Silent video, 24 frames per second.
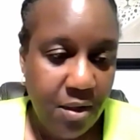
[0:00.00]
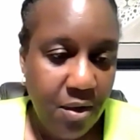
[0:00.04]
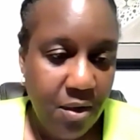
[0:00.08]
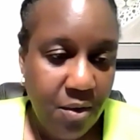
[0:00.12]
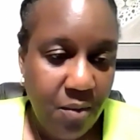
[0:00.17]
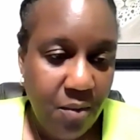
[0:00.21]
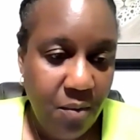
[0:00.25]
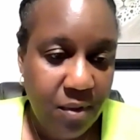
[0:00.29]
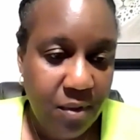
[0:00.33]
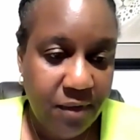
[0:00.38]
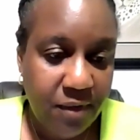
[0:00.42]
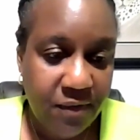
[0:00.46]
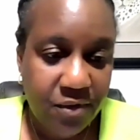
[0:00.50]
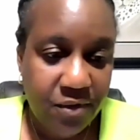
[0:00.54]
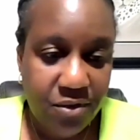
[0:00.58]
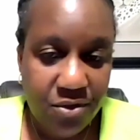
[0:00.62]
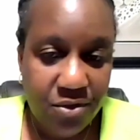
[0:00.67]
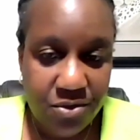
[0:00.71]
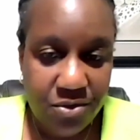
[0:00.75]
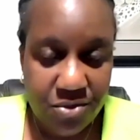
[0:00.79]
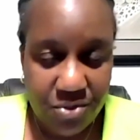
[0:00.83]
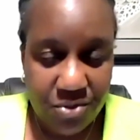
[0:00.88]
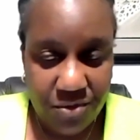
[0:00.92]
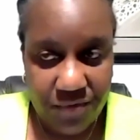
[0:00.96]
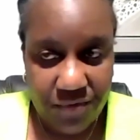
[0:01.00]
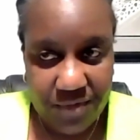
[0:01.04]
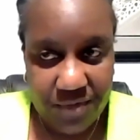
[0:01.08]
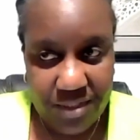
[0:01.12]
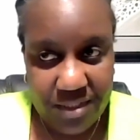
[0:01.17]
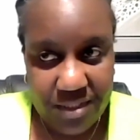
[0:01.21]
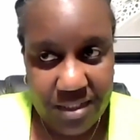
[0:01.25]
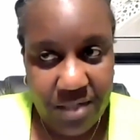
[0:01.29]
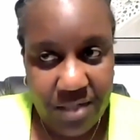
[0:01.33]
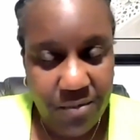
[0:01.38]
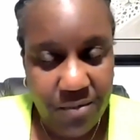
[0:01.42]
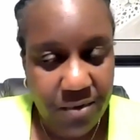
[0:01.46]
One of the new
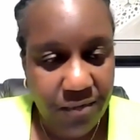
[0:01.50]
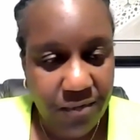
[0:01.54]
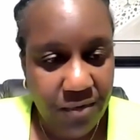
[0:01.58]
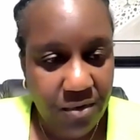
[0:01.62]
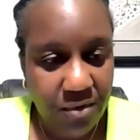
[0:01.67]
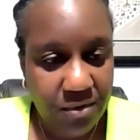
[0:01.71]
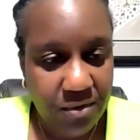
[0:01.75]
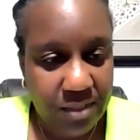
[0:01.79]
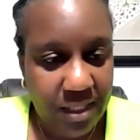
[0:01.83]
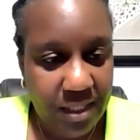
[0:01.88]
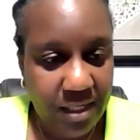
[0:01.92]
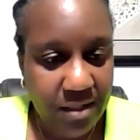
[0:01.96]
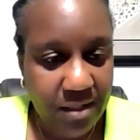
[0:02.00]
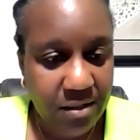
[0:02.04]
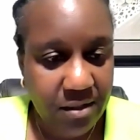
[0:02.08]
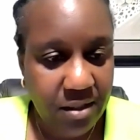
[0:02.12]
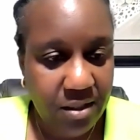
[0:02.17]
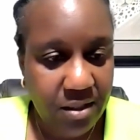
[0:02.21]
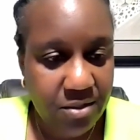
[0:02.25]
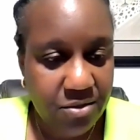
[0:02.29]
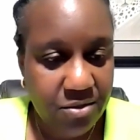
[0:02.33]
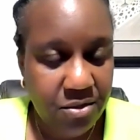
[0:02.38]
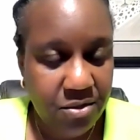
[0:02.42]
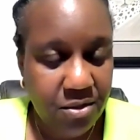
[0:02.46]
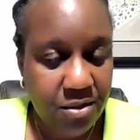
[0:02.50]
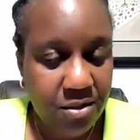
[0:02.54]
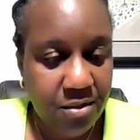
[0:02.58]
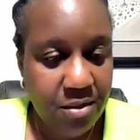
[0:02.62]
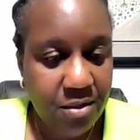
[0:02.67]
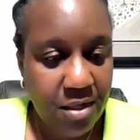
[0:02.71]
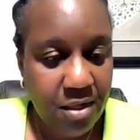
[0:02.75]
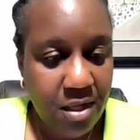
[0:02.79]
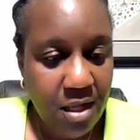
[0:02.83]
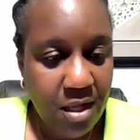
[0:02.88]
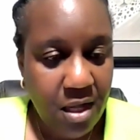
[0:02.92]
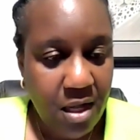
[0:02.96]
services that we've rolled out is our
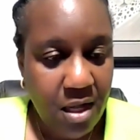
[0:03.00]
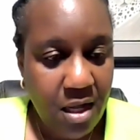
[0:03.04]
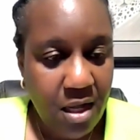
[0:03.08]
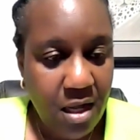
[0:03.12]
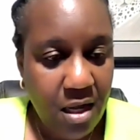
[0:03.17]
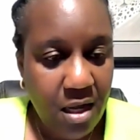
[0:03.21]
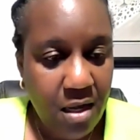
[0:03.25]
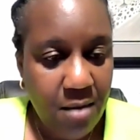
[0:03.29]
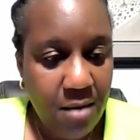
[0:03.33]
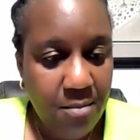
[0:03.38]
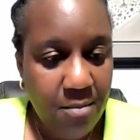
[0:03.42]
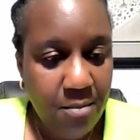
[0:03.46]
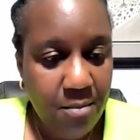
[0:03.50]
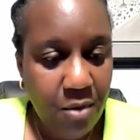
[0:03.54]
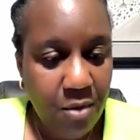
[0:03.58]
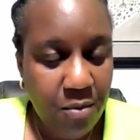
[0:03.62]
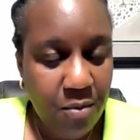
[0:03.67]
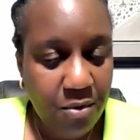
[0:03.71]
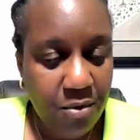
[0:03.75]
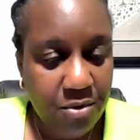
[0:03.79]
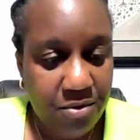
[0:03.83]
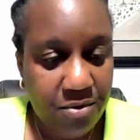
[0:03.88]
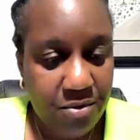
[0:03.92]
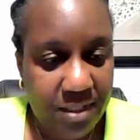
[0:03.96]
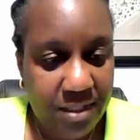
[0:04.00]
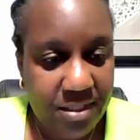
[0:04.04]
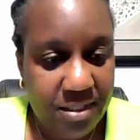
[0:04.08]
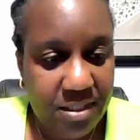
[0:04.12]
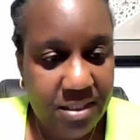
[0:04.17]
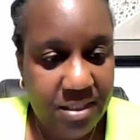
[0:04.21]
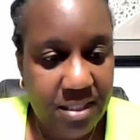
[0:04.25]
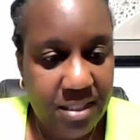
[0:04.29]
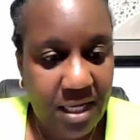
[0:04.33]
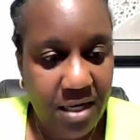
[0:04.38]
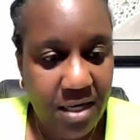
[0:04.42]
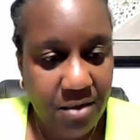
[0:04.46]
mobile
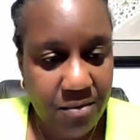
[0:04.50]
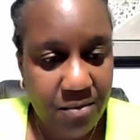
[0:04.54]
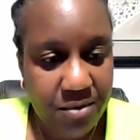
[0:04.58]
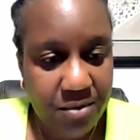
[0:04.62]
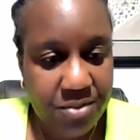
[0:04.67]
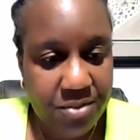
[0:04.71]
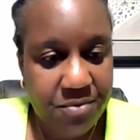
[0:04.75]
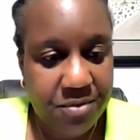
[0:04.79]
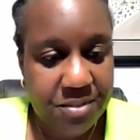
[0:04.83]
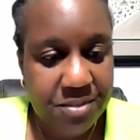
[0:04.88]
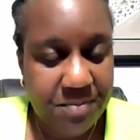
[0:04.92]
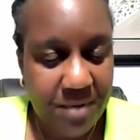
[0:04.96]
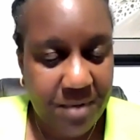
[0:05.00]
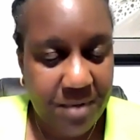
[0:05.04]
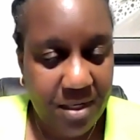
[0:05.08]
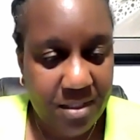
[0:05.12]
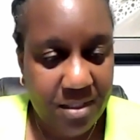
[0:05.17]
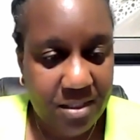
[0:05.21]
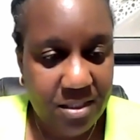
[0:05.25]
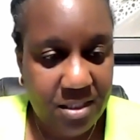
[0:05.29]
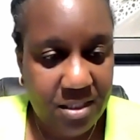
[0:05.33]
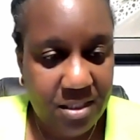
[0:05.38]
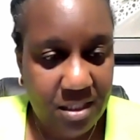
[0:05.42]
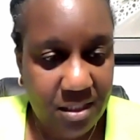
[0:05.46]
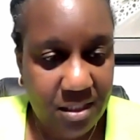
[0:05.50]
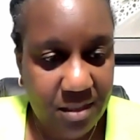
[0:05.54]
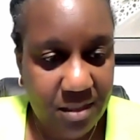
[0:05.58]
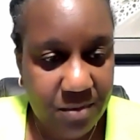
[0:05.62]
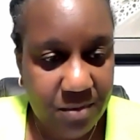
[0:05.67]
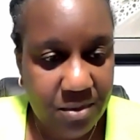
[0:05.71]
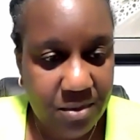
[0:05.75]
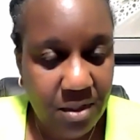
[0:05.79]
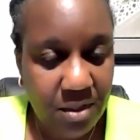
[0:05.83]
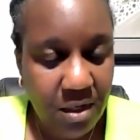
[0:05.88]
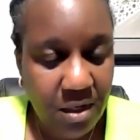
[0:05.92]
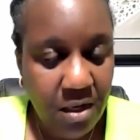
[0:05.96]
crisis outreach response
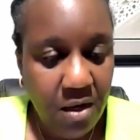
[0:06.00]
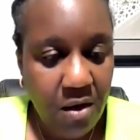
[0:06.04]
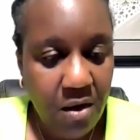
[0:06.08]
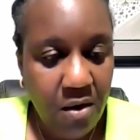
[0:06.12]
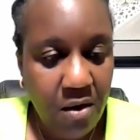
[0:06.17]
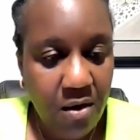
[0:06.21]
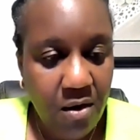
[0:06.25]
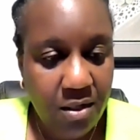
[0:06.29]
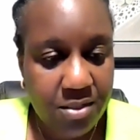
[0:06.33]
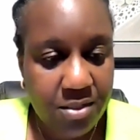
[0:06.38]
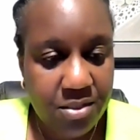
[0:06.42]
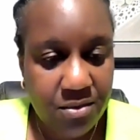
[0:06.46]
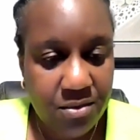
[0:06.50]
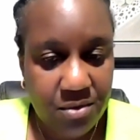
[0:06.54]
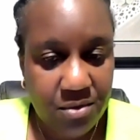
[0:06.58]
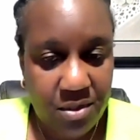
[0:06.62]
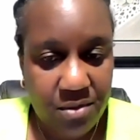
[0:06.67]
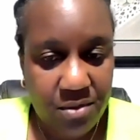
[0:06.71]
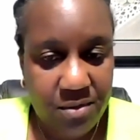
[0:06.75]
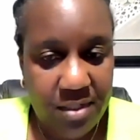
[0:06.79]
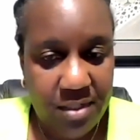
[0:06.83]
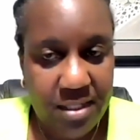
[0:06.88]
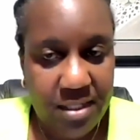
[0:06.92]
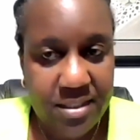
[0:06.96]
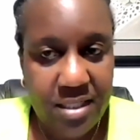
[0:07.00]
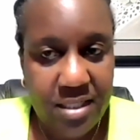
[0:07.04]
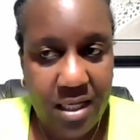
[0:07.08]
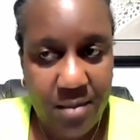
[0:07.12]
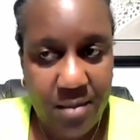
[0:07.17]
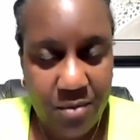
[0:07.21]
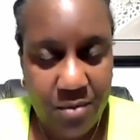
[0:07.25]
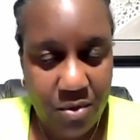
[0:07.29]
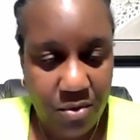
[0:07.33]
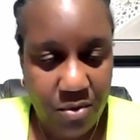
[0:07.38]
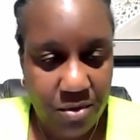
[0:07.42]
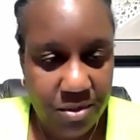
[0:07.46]
teams, also known as
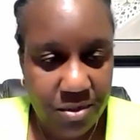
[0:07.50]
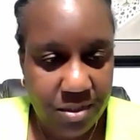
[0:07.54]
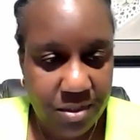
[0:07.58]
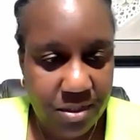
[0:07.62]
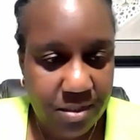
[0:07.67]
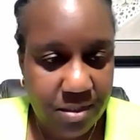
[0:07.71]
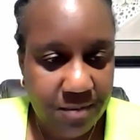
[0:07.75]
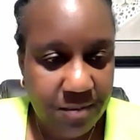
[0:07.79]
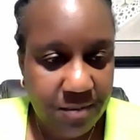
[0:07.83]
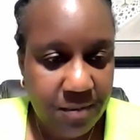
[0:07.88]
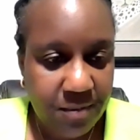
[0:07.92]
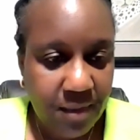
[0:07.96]
MCORTs.